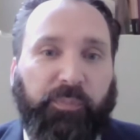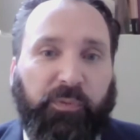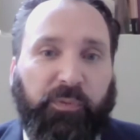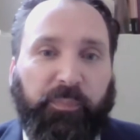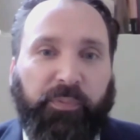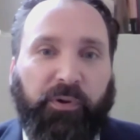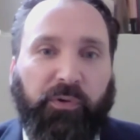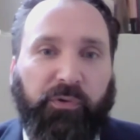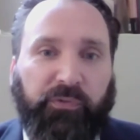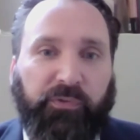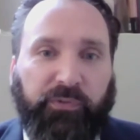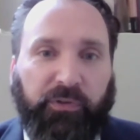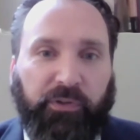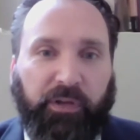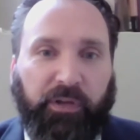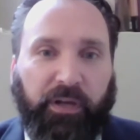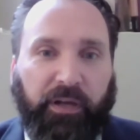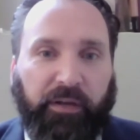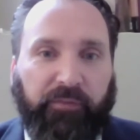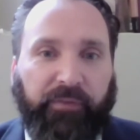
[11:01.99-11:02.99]

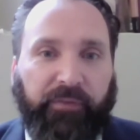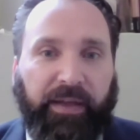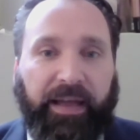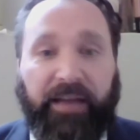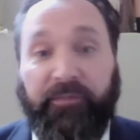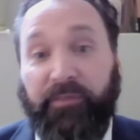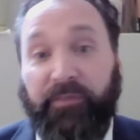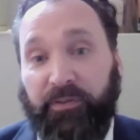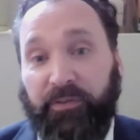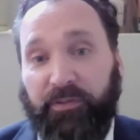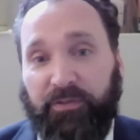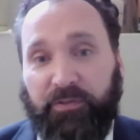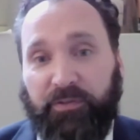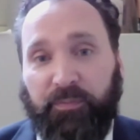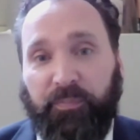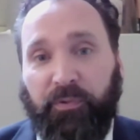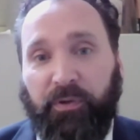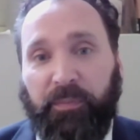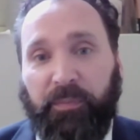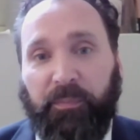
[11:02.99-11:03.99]
proposal of having the
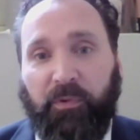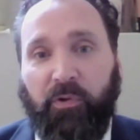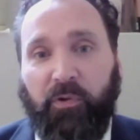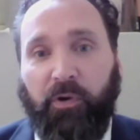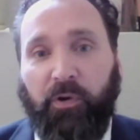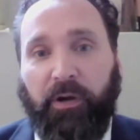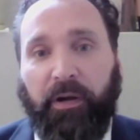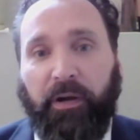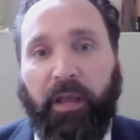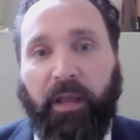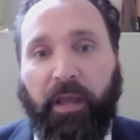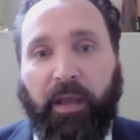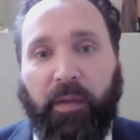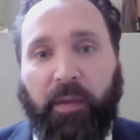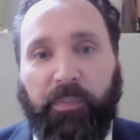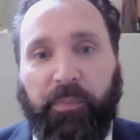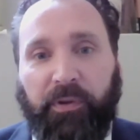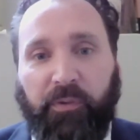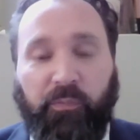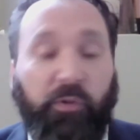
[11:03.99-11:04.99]
Supreme Court
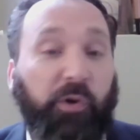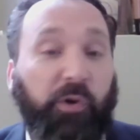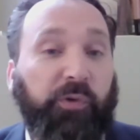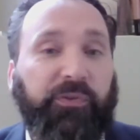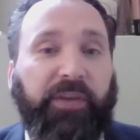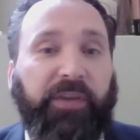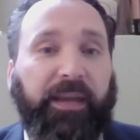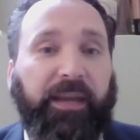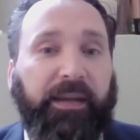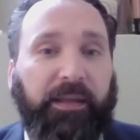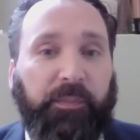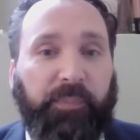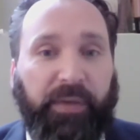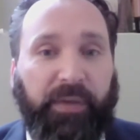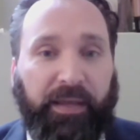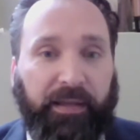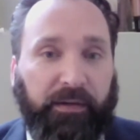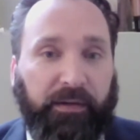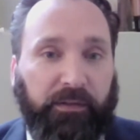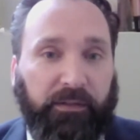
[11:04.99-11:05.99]
be a rotating
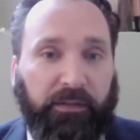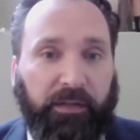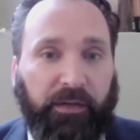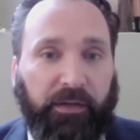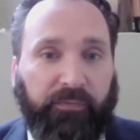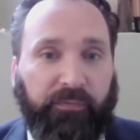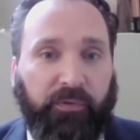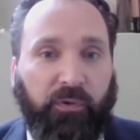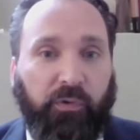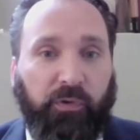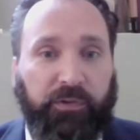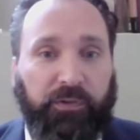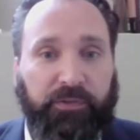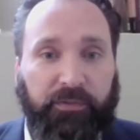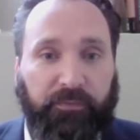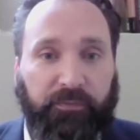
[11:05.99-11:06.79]
panel of courts